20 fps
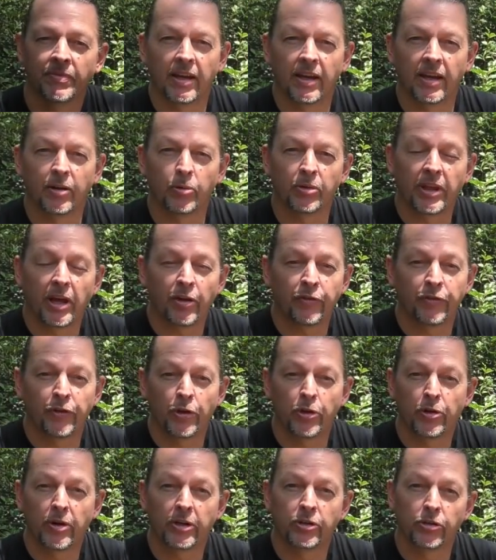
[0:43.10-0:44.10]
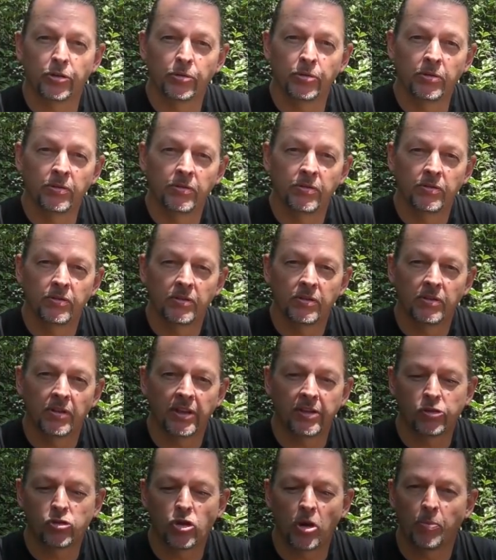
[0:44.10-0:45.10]
And without further ado,
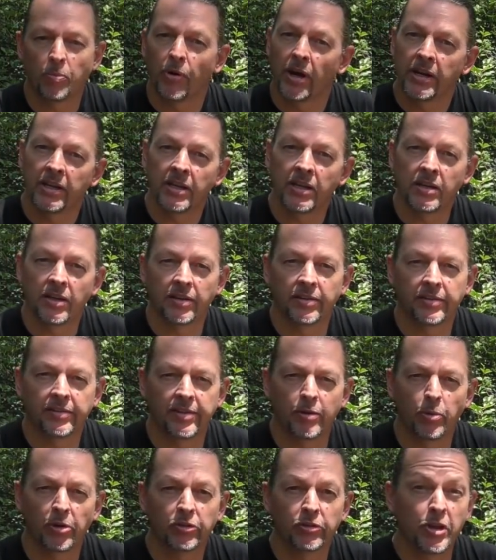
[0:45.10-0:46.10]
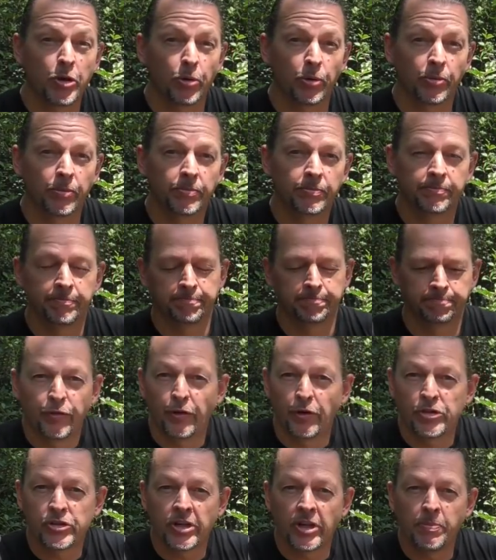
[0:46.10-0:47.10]
let's jump right in and see what's new.
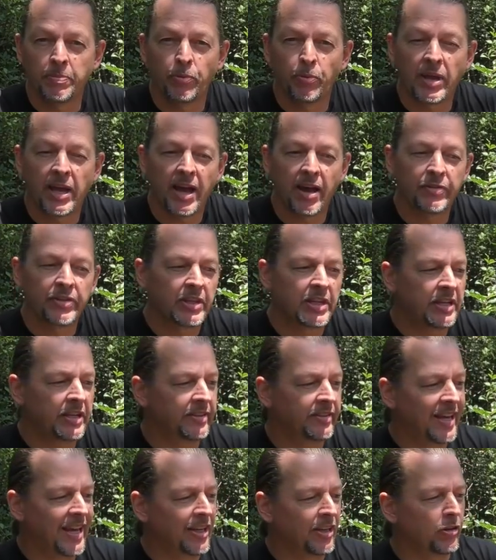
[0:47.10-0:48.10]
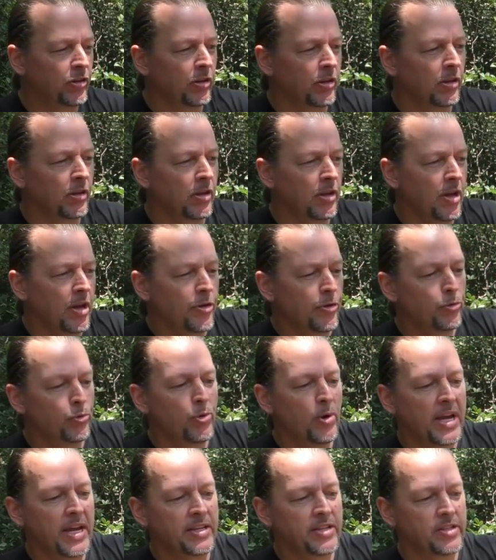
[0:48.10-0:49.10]
First up, we have the Tectal
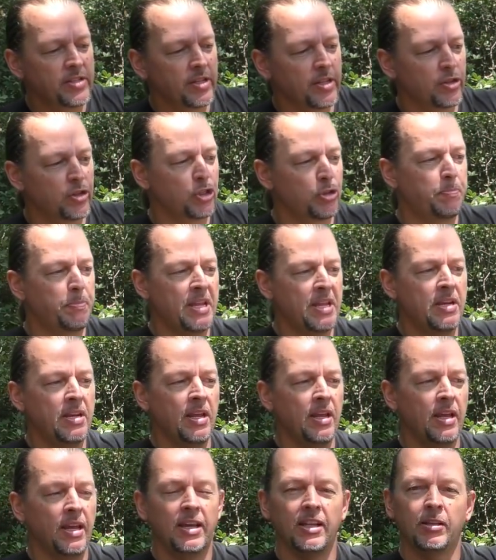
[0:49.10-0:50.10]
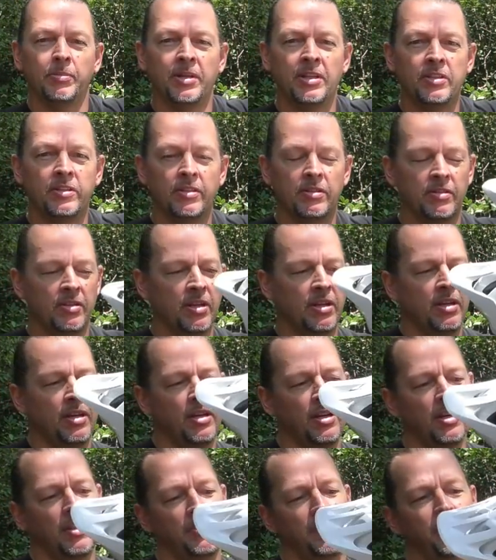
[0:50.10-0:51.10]
Race Spin helmet.
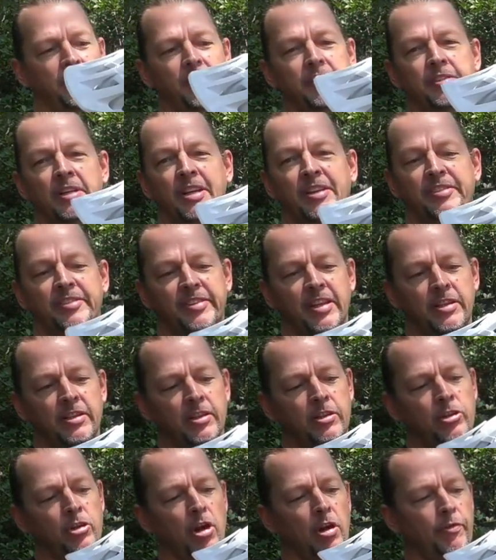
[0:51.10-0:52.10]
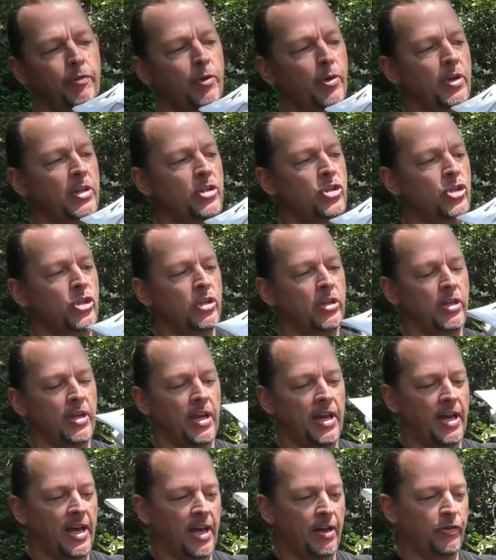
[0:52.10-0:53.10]
This is an extended coverage
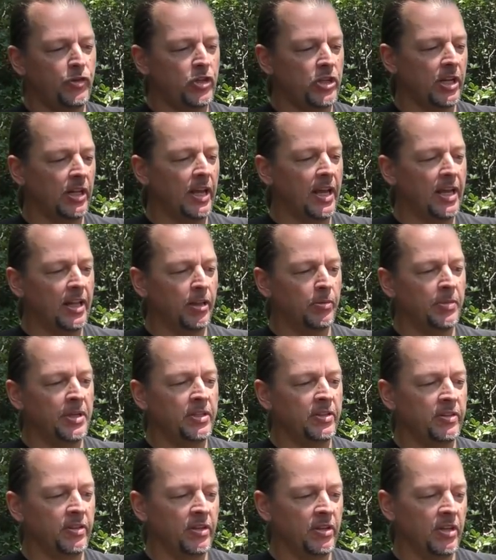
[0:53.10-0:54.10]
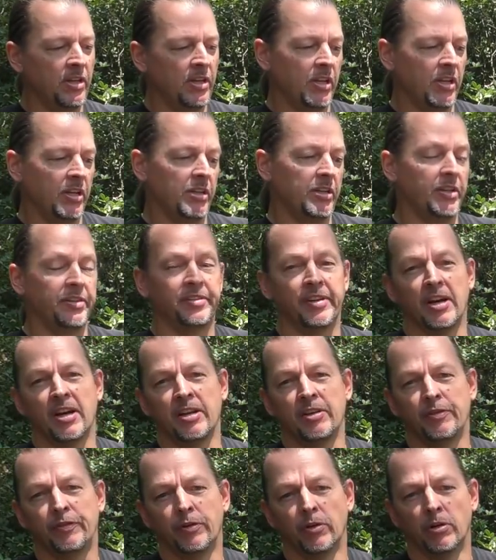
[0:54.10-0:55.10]
half shell helmet
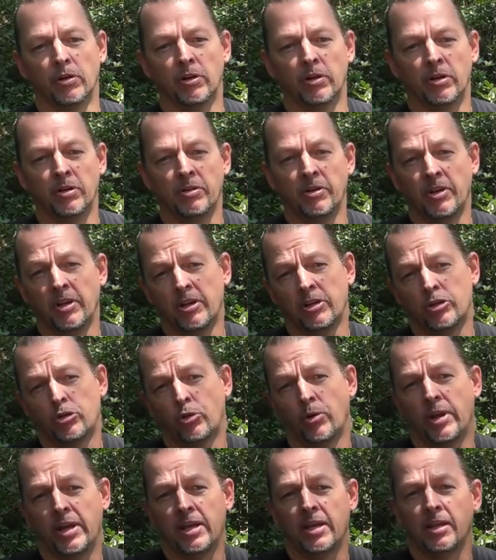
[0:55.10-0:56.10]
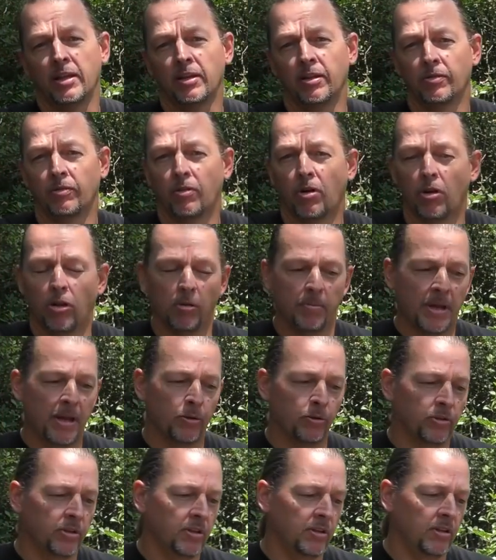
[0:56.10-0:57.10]
designed for trail, all
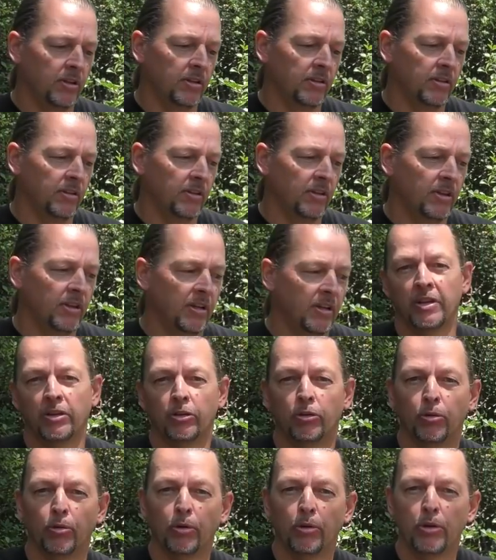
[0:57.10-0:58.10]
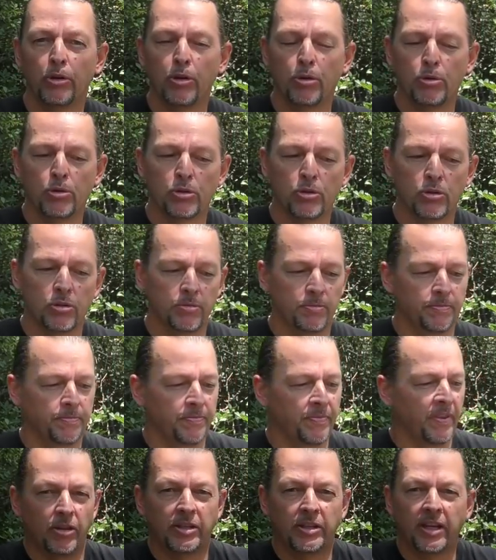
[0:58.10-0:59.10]
mountain and enduro use.
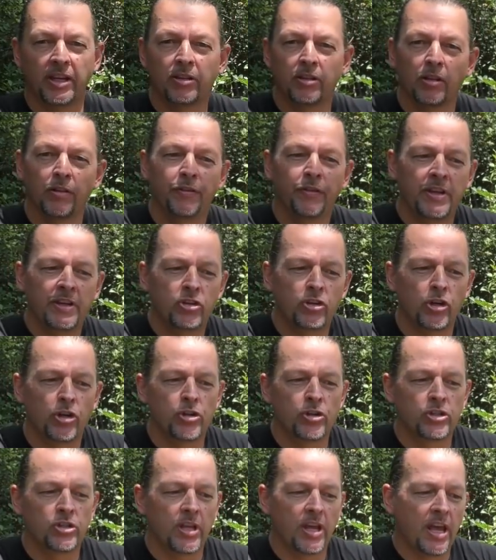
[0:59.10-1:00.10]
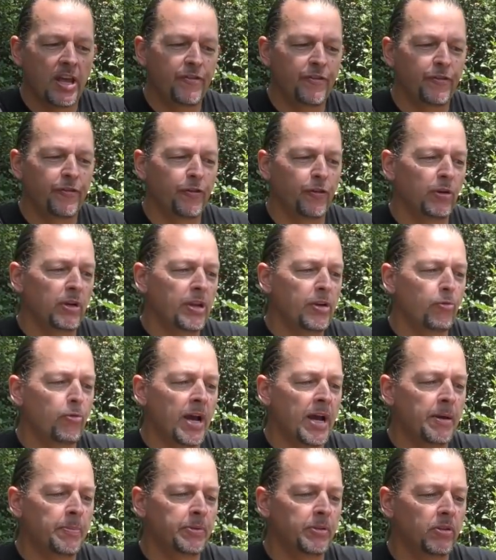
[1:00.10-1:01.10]
The Tectal features a fully
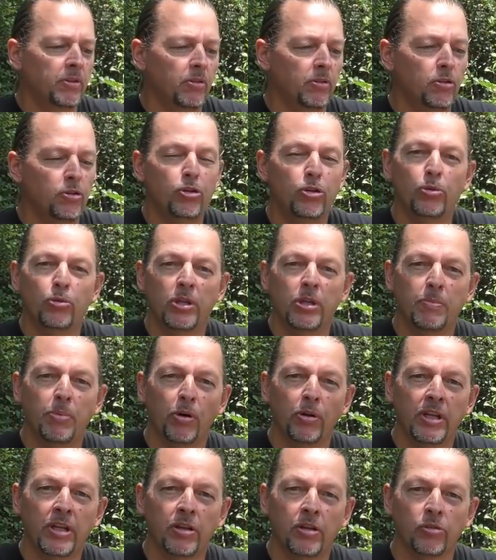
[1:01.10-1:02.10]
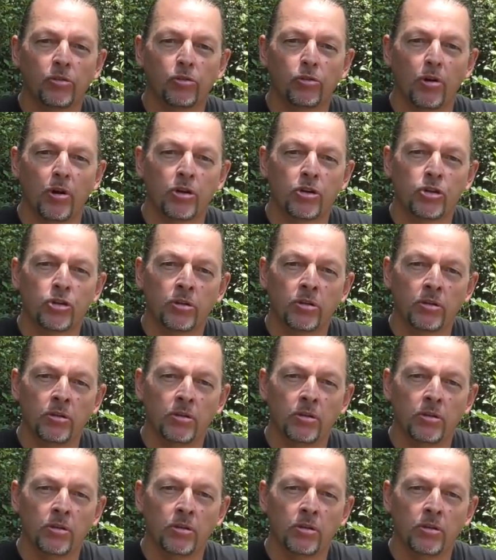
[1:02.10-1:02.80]
wrapped unibody construction,